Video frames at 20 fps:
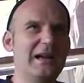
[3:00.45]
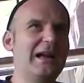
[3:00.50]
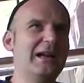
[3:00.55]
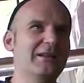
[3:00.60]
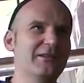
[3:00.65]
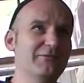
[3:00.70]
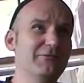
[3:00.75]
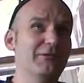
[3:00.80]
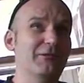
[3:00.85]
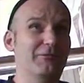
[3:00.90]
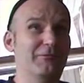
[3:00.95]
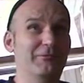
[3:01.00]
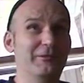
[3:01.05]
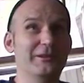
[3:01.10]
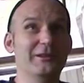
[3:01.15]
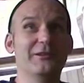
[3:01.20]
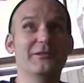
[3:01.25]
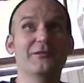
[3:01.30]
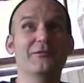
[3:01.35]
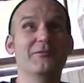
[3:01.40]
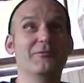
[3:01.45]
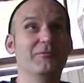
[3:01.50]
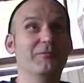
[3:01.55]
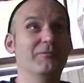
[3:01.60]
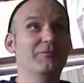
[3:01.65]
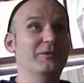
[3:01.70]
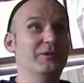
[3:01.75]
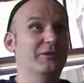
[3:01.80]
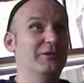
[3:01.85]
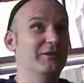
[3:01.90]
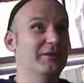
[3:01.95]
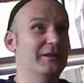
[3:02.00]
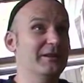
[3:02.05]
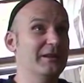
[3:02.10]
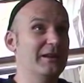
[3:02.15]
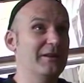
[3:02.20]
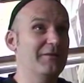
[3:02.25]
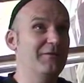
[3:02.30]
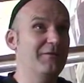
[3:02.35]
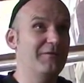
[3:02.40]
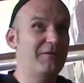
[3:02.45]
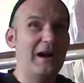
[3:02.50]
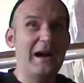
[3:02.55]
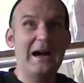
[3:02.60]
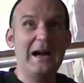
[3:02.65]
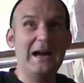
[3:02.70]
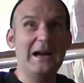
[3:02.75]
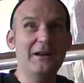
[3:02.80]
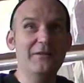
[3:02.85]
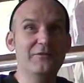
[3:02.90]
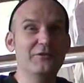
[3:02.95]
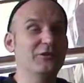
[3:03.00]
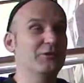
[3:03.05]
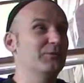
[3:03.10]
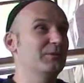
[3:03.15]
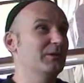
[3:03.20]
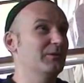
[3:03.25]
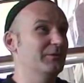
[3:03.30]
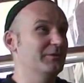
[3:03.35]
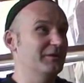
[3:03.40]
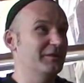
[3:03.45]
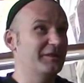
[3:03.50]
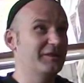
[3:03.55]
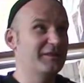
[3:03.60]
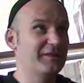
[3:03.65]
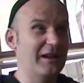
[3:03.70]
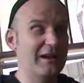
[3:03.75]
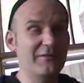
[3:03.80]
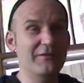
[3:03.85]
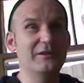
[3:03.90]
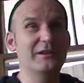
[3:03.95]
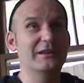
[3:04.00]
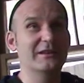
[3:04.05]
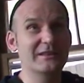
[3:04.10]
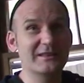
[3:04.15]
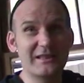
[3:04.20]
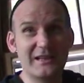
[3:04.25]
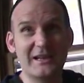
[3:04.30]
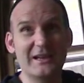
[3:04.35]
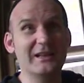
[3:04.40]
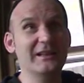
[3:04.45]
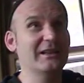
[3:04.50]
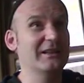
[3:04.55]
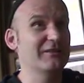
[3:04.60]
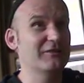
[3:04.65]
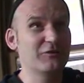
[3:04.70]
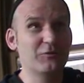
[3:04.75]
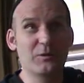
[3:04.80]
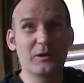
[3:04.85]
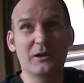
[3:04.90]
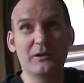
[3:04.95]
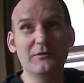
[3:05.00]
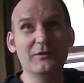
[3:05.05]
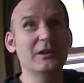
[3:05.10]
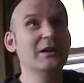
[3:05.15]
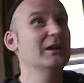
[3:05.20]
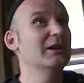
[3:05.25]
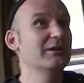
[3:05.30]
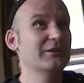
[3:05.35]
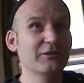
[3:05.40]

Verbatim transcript: that. You are real when you're five, you're real when you're seven and 10 and 12.